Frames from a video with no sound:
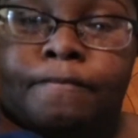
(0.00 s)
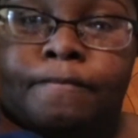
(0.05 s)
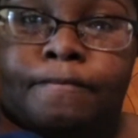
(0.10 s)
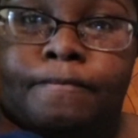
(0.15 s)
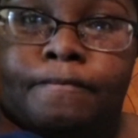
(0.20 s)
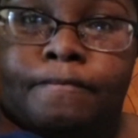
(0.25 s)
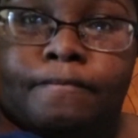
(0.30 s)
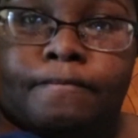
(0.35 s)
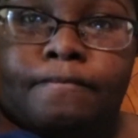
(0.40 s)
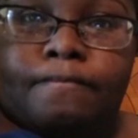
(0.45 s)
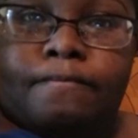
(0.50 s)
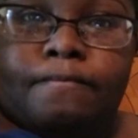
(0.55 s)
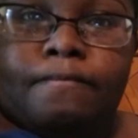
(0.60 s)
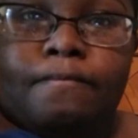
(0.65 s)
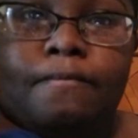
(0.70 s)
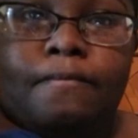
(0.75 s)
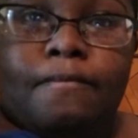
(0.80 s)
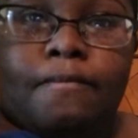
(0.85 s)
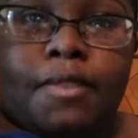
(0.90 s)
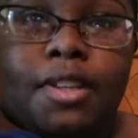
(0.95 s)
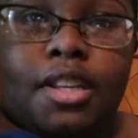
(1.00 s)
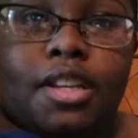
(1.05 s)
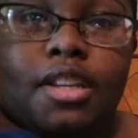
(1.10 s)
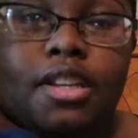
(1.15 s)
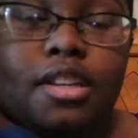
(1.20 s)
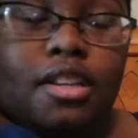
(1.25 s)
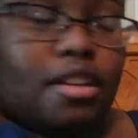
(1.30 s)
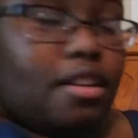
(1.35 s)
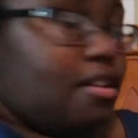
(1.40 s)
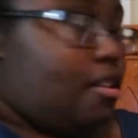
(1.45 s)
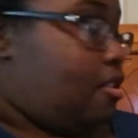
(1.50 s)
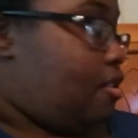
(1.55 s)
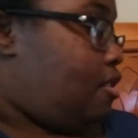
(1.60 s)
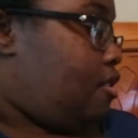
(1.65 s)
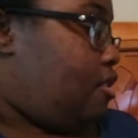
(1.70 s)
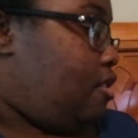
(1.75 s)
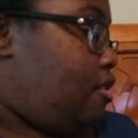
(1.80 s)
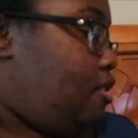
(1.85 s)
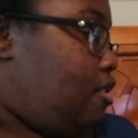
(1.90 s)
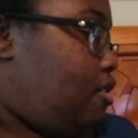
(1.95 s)
Mm, yeah, we gotta
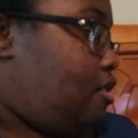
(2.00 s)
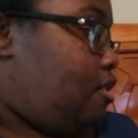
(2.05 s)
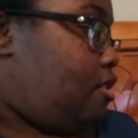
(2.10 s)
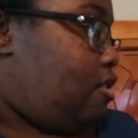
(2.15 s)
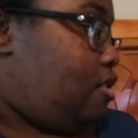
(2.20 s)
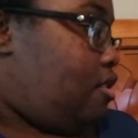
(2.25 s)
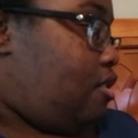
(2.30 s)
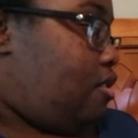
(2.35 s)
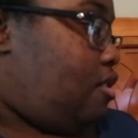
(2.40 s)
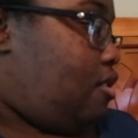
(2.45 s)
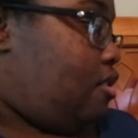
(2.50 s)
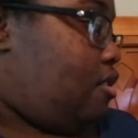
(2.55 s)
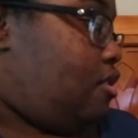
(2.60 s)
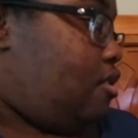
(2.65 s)
resend it. It's okay.